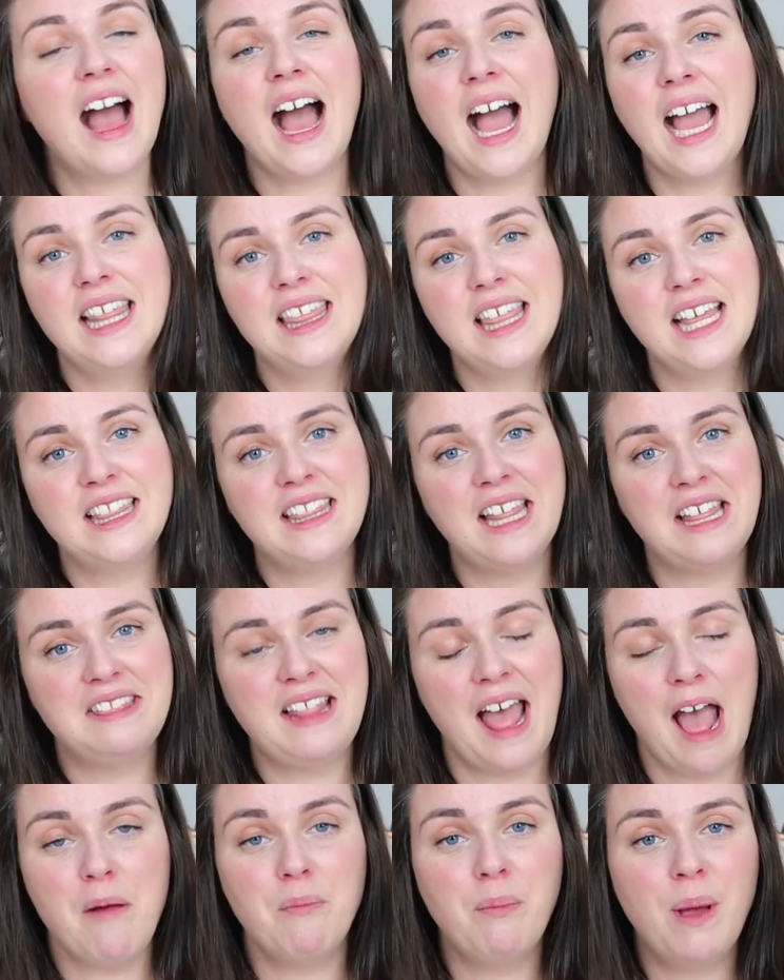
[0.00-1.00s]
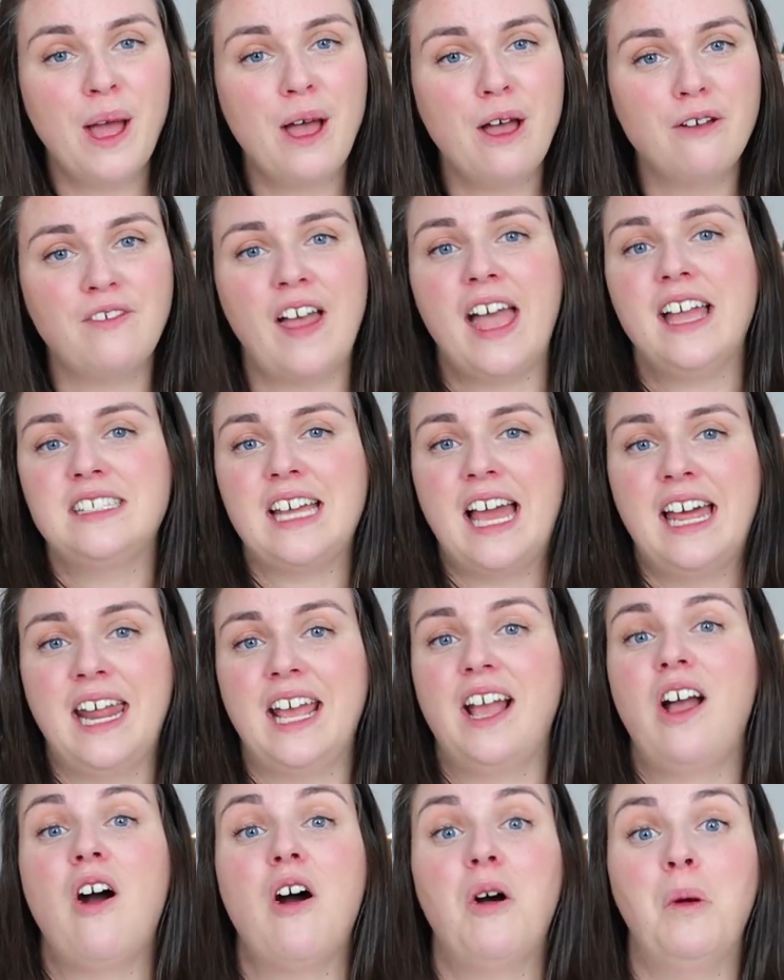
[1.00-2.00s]
I think that they're perfect and
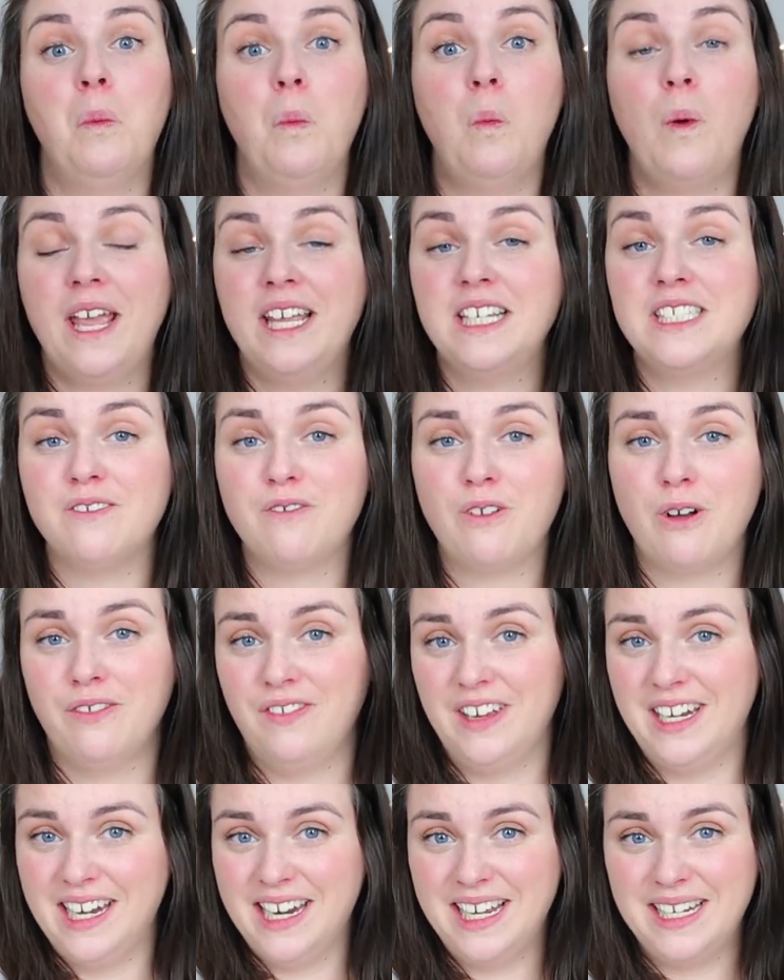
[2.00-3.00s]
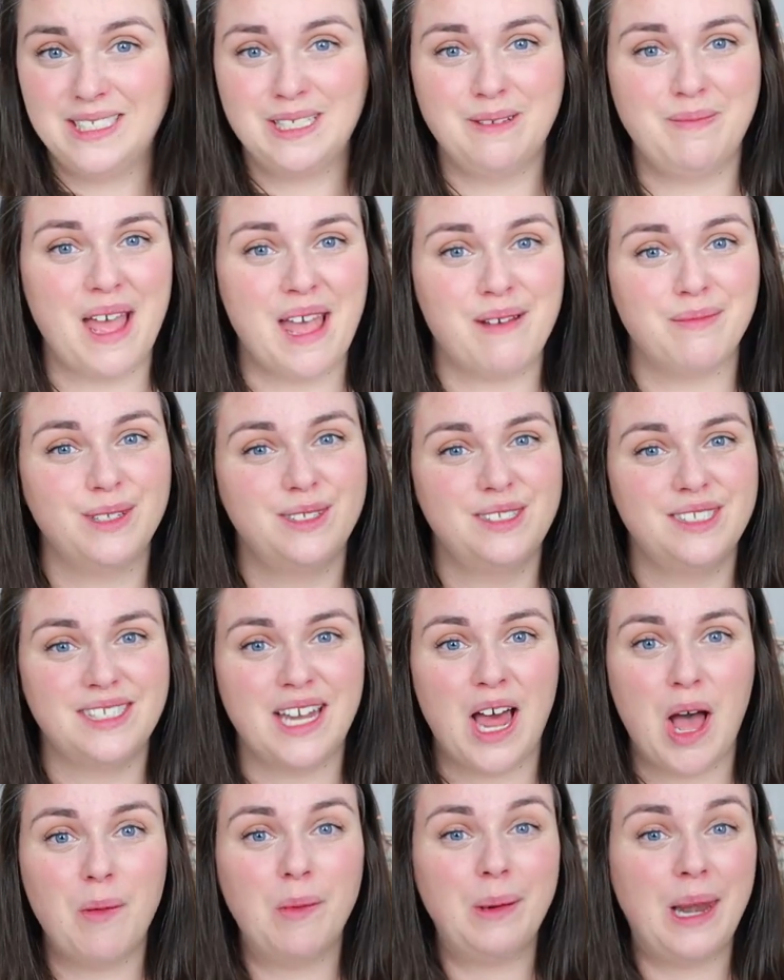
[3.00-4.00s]
I can't wait for Finley to be able to
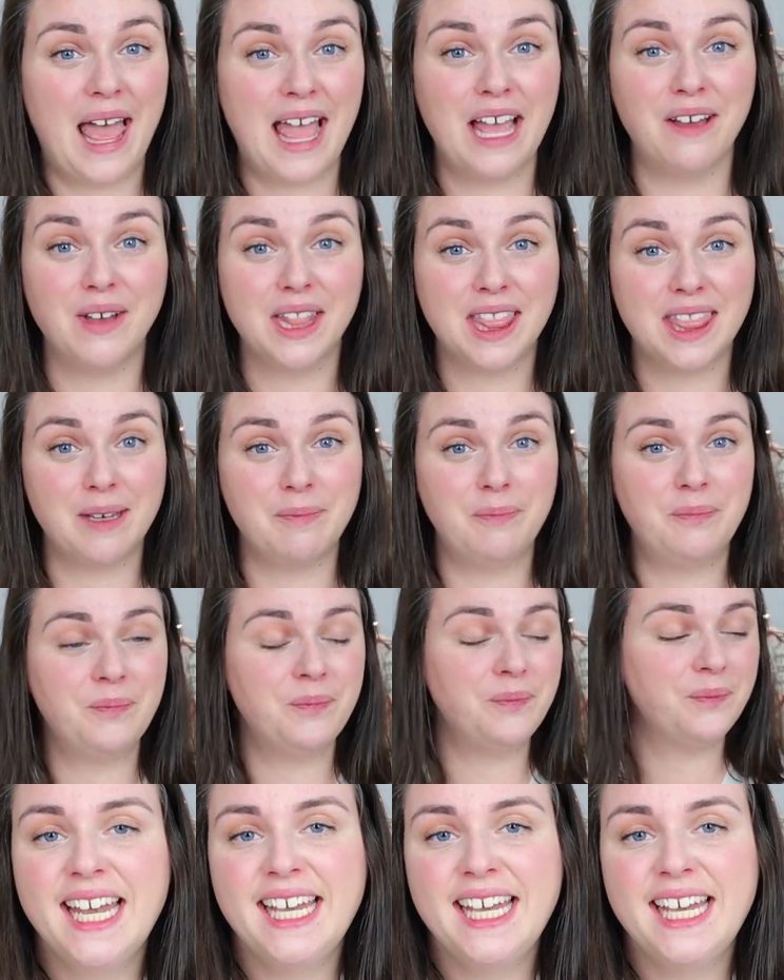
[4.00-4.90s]
start playing with them.